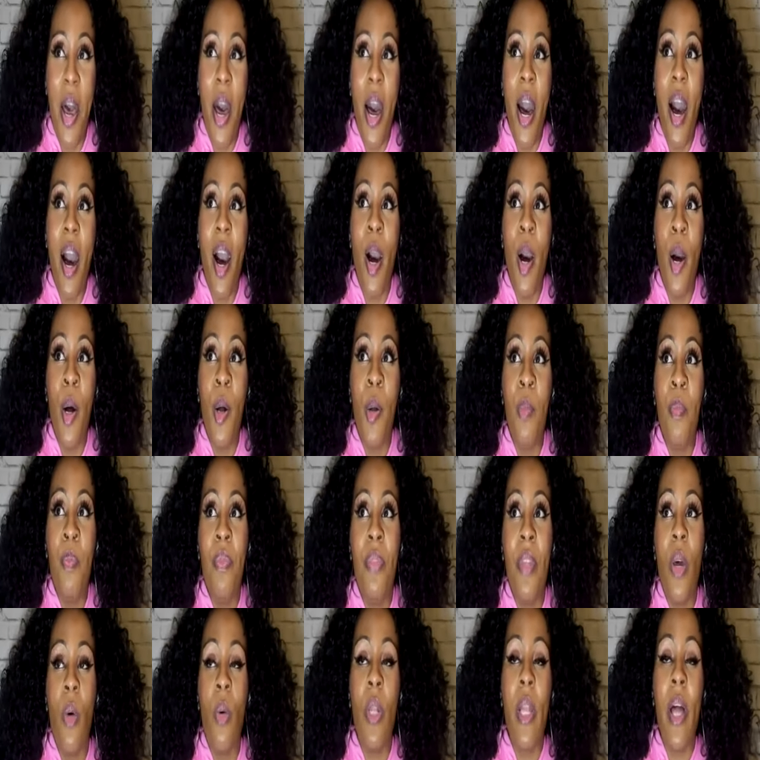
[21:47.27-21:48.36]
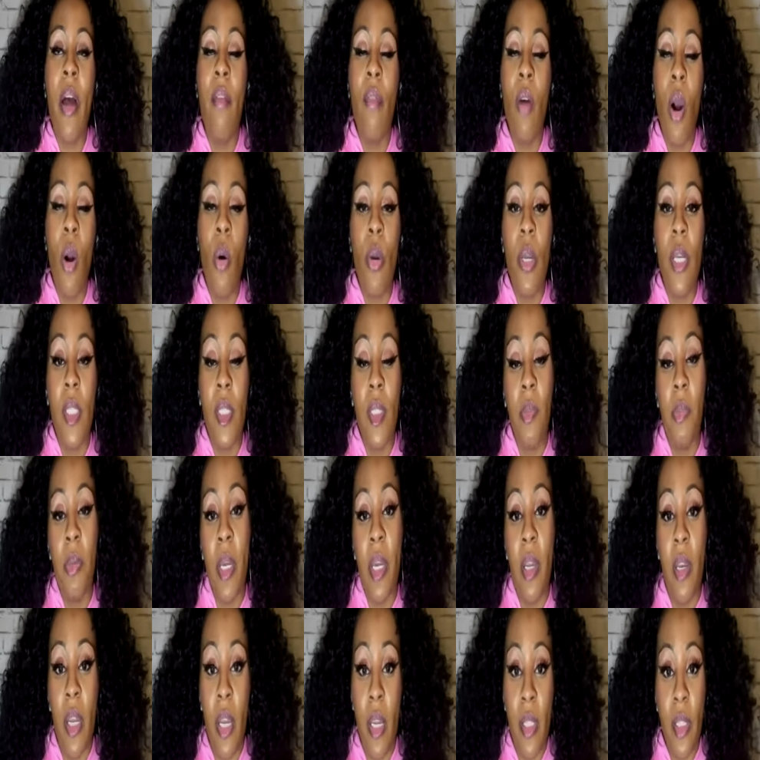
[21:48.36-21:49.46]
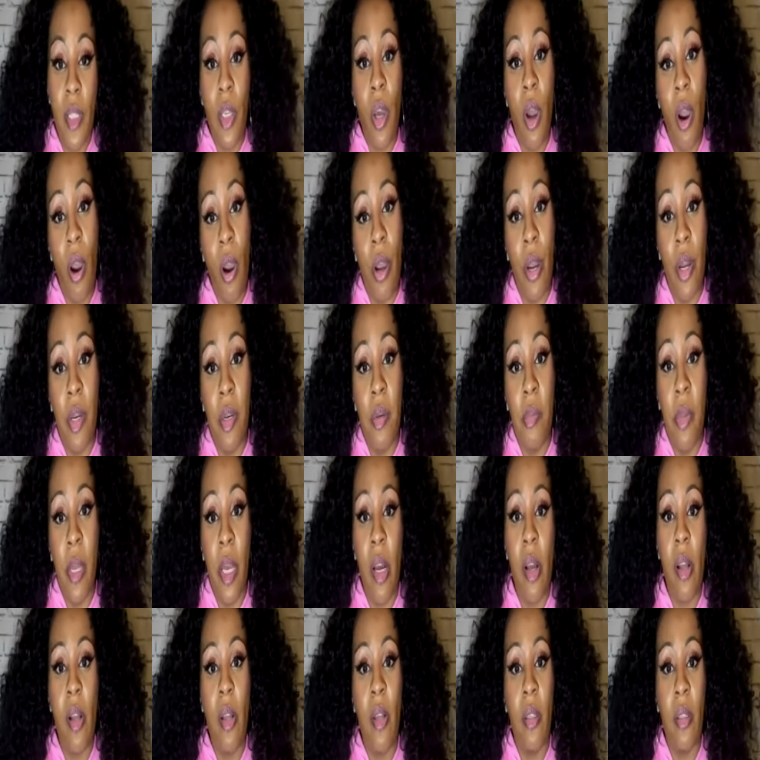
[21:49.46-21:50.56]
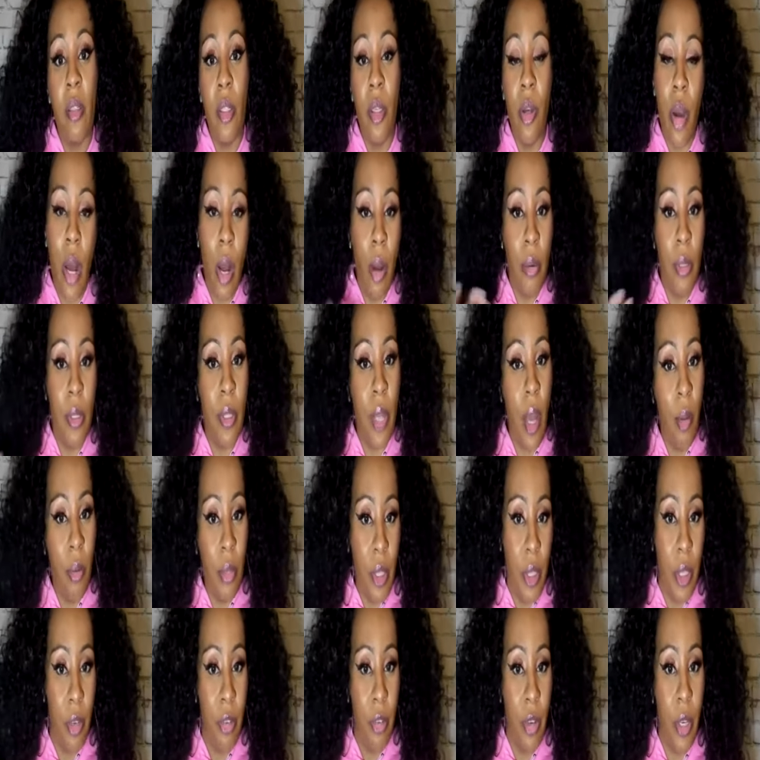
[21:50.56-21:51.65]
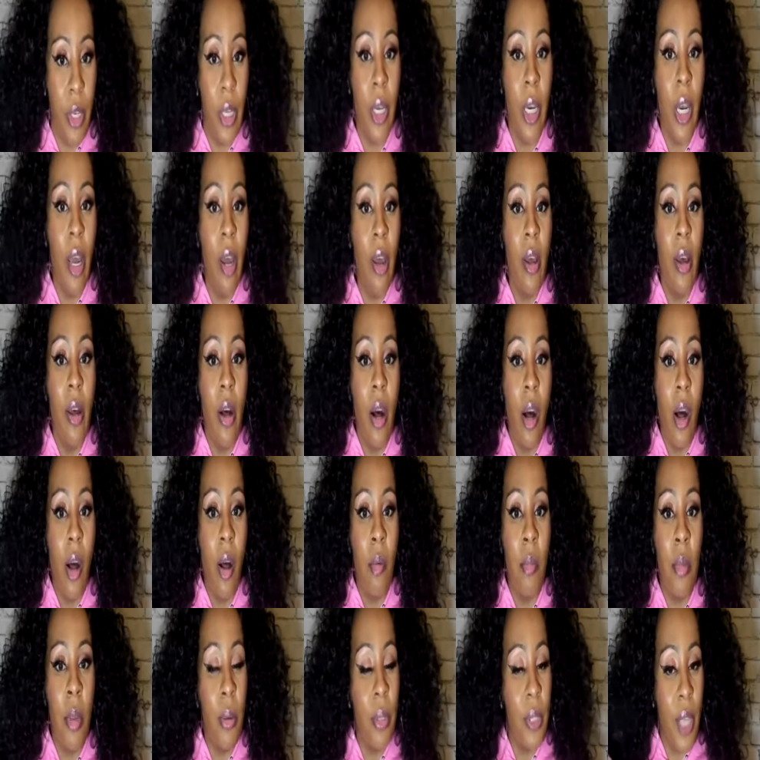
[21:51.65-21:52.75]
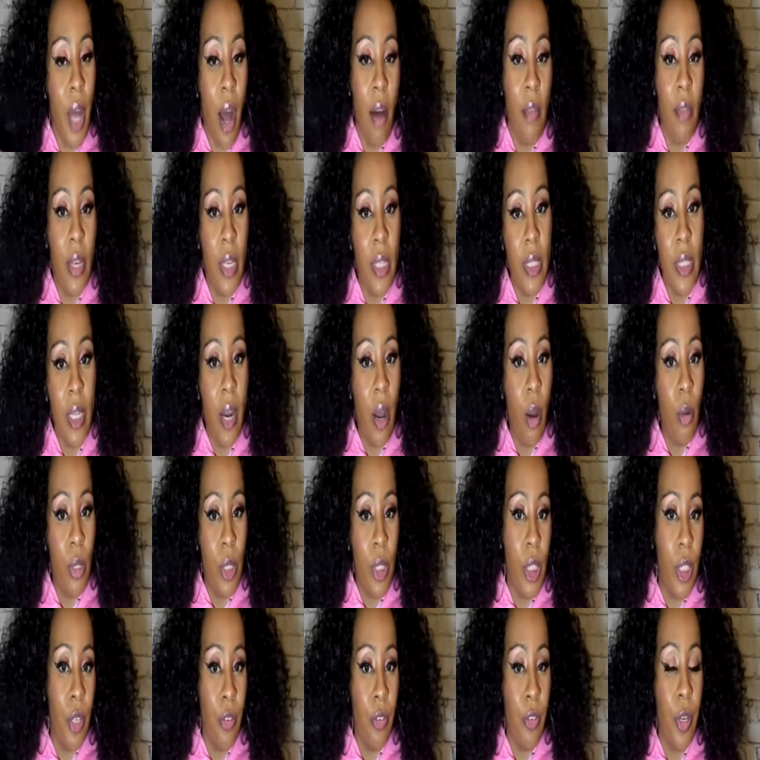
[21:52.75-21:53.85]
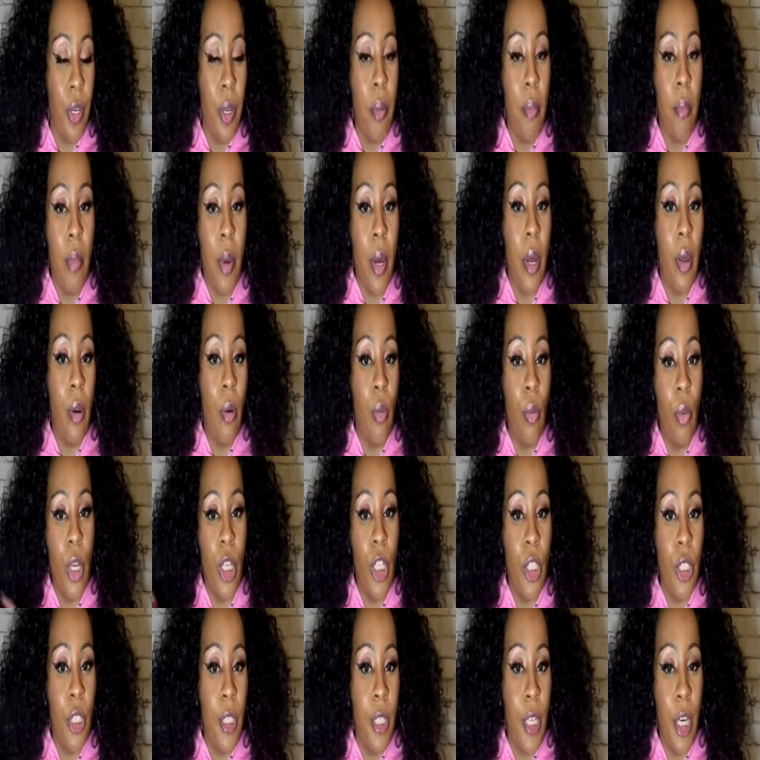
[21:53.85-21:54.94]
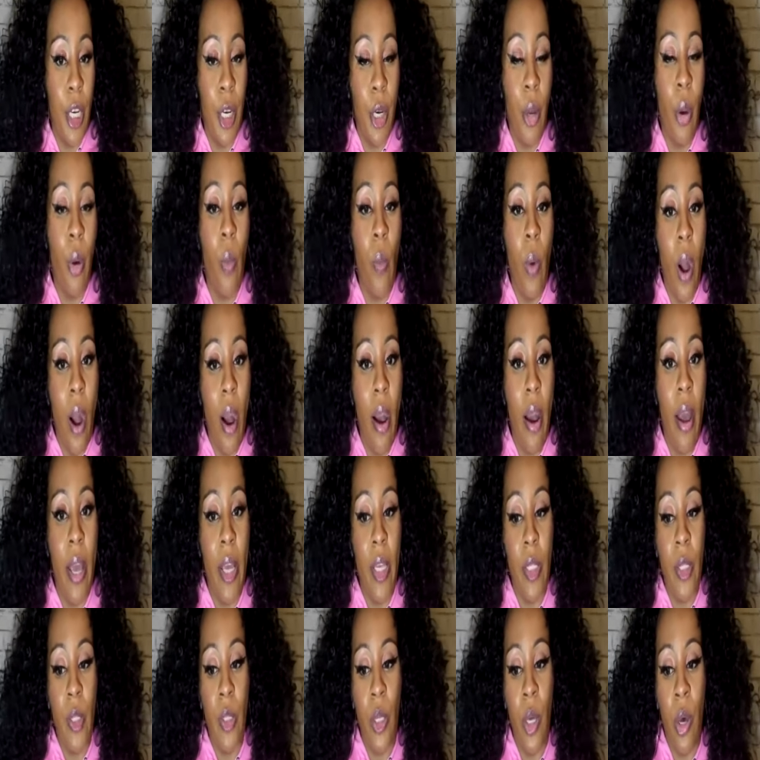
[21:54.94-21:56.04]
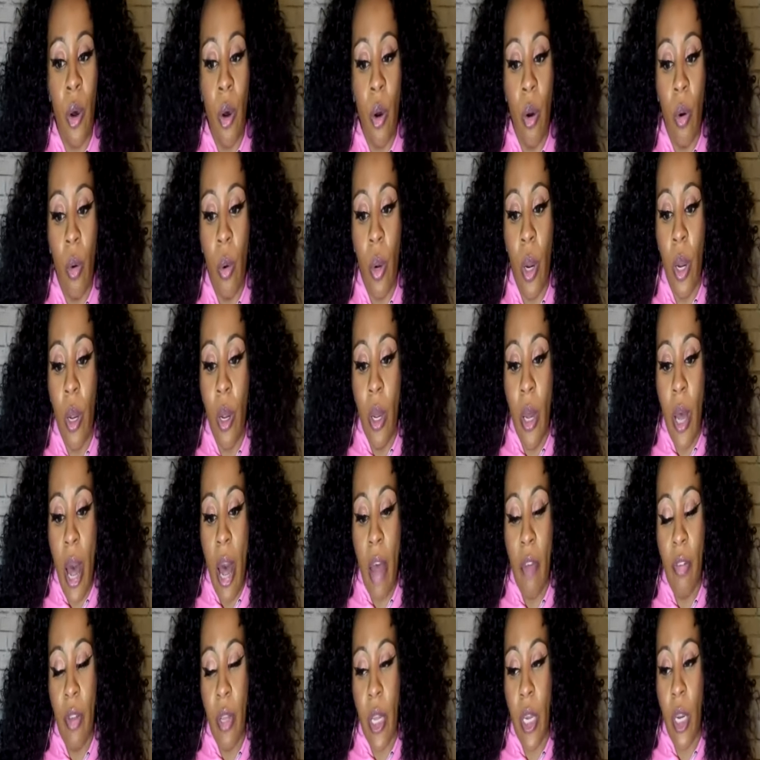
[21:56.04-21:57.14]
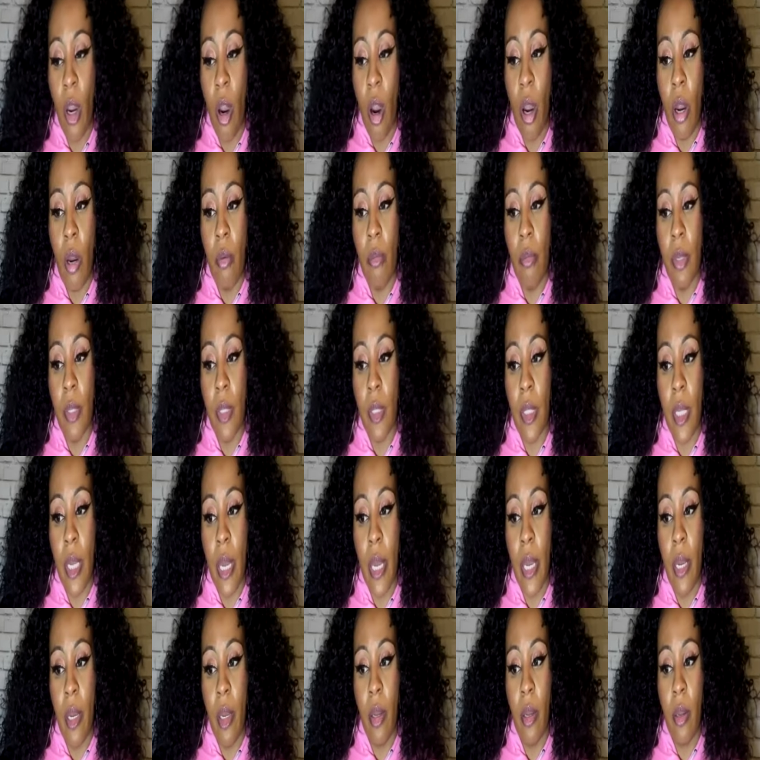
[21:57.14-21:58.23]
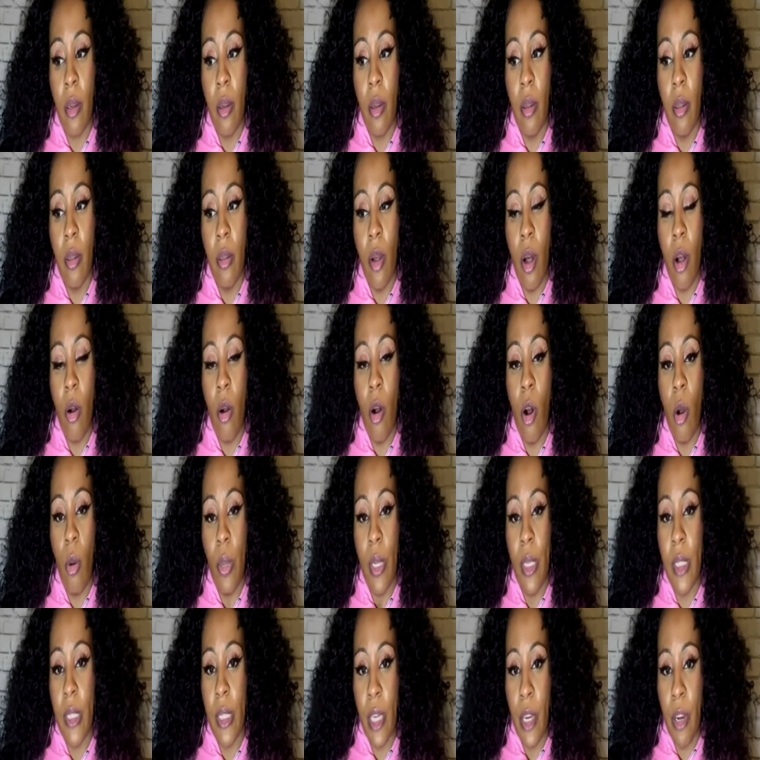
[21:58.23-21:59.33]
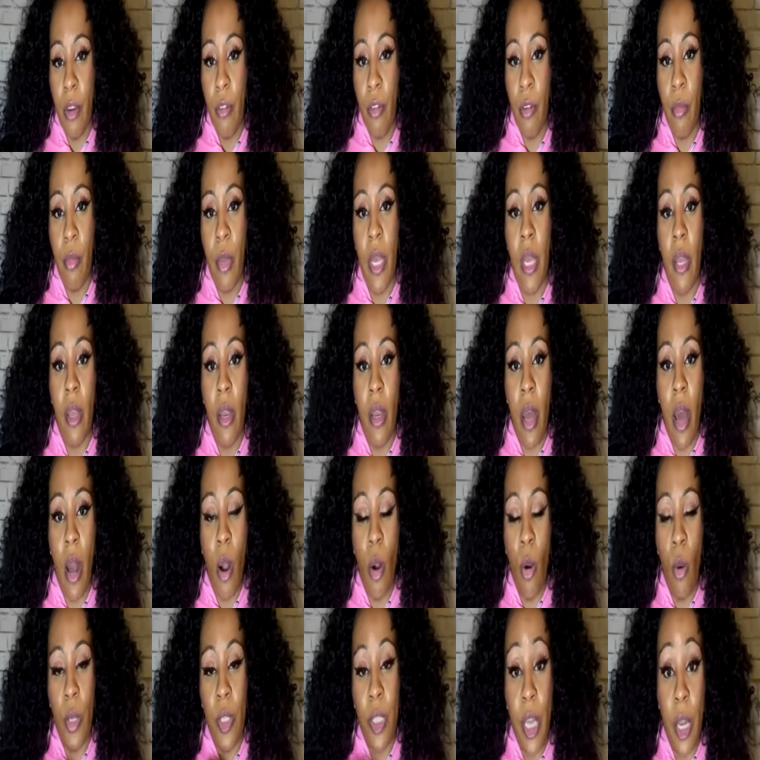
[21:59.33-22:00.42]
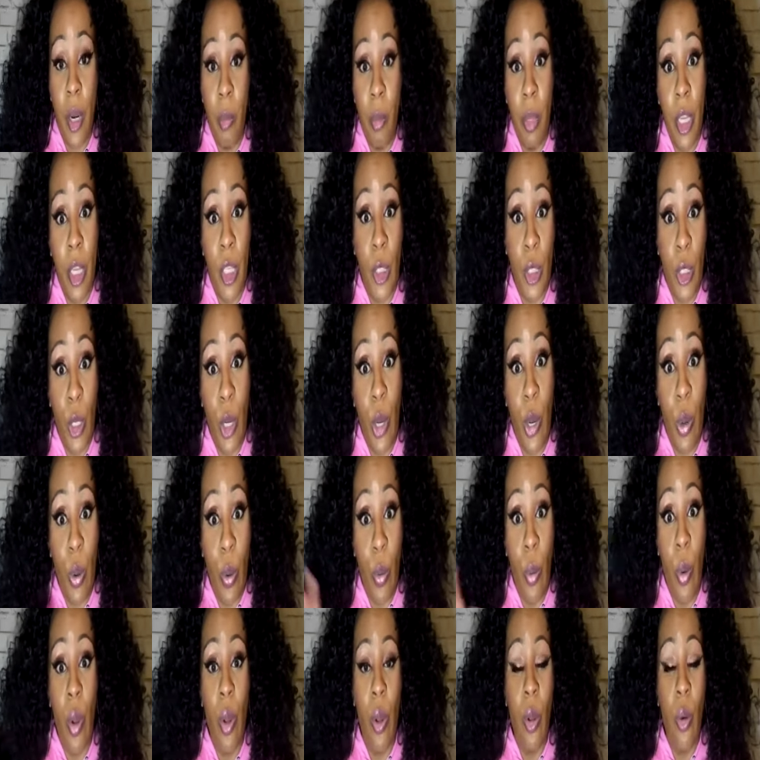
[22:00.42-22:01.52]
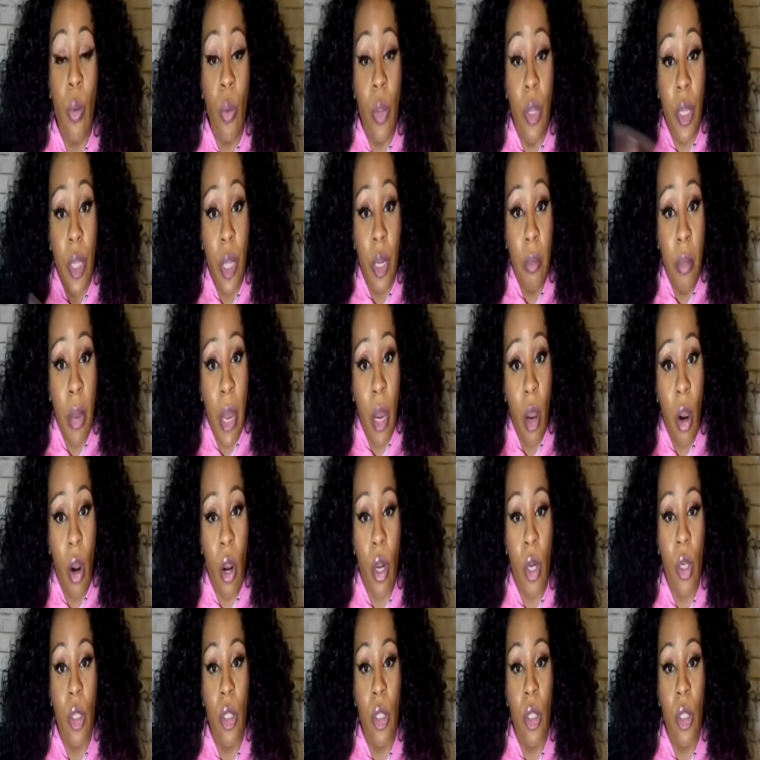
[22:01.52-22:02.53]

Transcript: um, well, I've always been into art because you know I was I was different. Um, it was obvious that I was different, but we just didn't know why. So I feel like art was like always there for me, and I always had a place to go within my art.